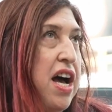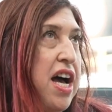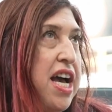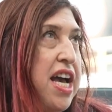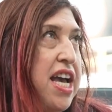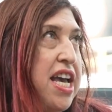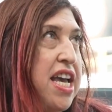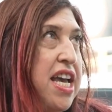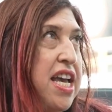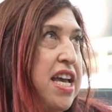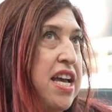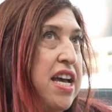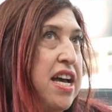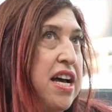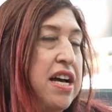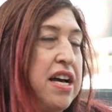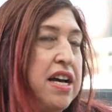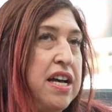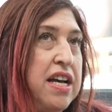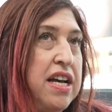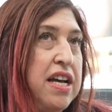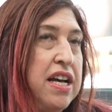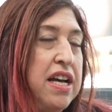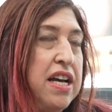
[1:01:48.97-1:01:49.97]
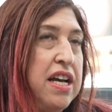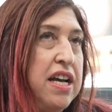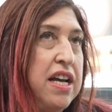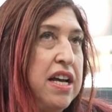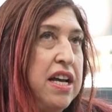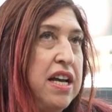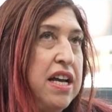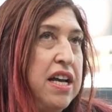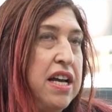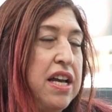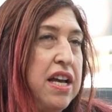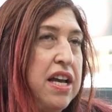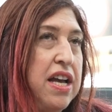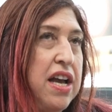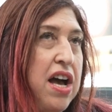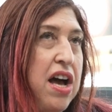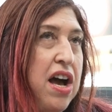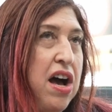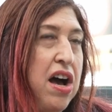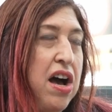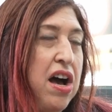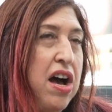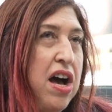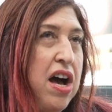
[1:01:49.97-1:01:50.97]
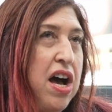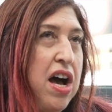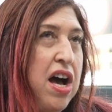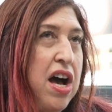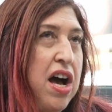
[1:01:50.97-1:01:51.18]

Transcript: I, uh,